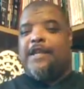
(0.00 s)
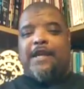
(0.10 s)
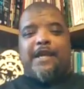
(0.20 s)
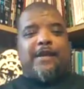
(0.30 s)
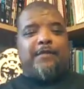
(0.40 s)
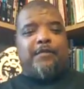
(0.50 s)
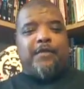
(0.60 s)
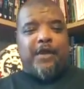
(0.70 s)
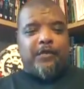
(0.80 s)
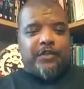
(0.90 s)

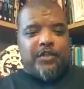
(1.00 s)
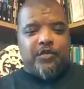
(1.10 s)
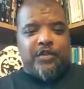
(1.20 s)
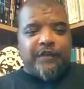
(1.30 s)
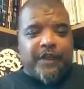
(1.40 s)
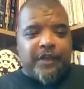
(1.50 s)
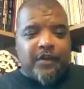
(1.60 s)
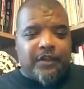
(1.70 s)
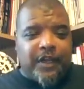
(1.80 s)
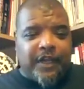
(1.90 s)
What tunes have I
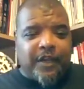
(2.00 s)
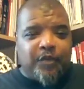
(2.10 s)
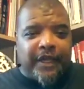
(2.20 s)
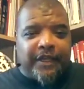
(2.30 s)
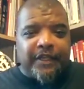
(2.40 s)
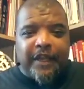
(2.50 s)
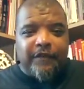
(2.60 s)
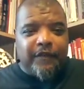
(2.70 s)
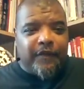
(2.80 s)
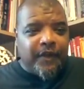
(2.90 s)
got I can play,
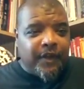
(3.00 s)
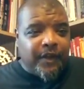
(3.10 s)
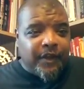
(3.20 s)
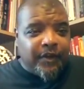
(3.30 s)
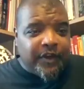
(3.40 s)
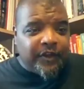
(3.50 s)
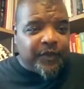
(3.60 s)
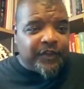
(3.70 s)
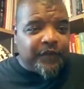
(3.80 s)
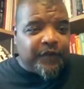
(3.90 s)
Dave? Any
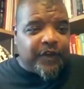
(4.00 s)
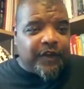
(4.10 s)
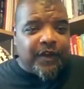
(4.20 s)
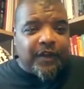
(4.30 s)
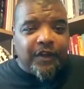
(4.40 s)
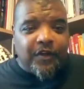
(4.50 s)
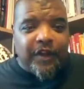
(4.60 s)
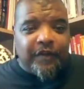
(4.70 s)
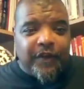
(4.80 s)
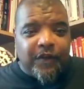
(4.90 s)
specific? You got
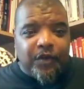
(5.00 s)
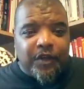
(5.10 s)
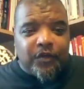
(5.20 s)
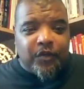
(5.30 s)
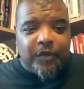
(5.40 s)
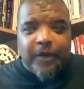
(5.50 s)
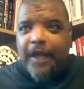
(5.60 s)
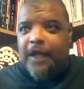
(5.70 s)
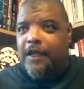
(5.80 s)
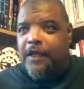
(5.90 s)
anything you want to talk
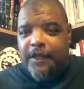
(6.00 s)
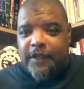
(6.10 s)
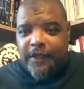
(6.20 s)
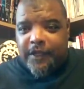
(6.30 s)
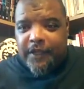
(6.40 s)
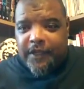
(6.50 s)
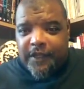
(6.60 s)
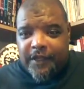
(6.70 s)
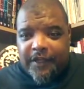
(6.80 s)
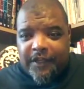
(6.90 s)
about
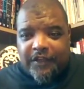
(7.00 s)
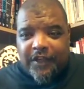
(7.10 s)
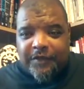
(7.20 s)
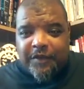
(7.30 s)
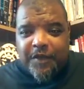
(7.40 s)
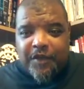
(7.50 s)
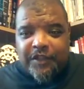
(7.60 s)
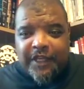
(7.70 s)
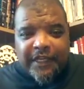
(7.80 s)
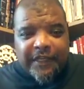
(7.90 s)
in terms of
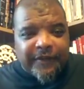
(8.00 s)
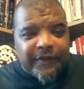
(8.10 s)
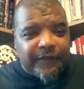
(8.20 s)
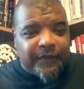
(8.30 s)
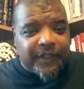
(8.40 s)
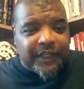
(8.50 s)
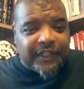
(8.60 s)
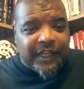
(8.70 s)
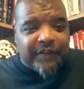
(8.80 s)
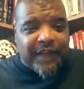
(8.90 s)
music? It
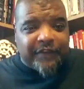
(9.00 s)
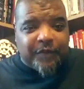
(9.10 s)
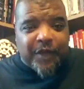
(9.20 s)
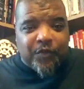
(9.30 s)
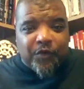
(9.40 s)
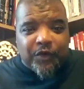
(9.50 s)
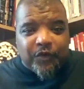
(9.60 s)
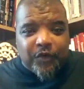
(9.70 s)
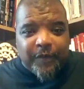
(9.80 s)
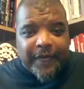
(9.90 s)
doesn't even have to be what we're
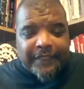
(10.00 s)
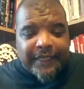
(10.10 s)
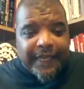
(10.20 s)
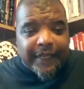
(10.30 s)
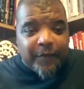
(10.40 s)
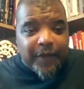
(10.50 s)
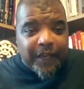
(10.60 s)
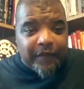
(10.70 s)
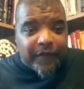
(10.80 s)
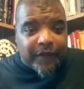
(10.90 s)
talking about today. It could be
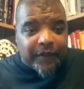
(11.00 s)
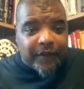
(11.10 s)
anything.